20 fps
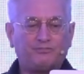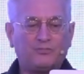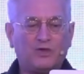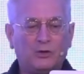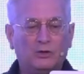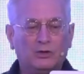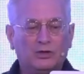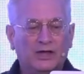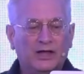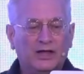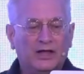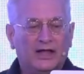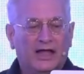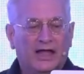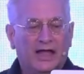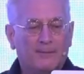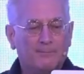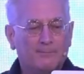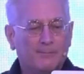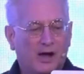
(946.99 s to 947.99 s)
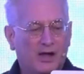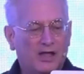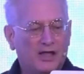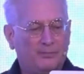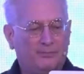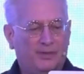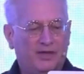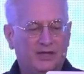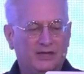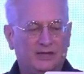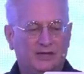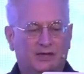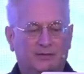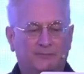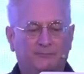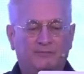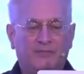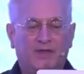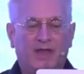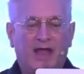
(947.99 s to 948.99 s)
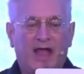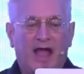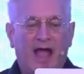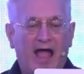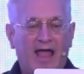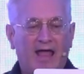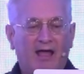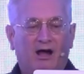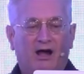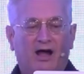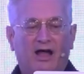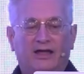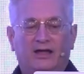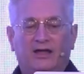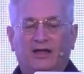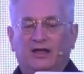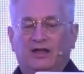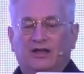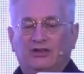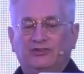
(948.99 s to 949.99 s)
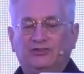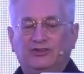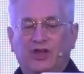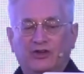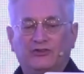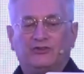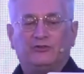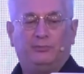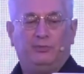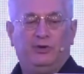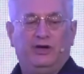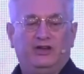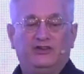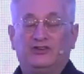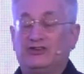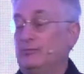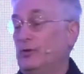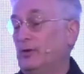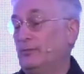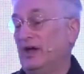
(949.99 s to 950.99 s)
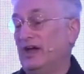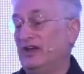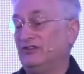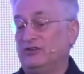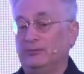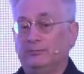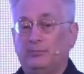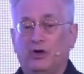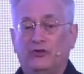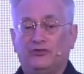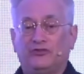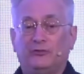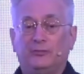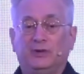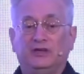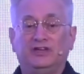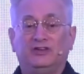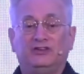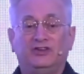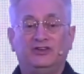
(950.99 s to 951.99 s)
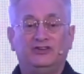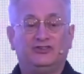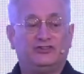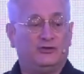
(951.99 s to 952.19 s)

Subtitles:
Well, in my opinion, AI does bring some amazing possibilities to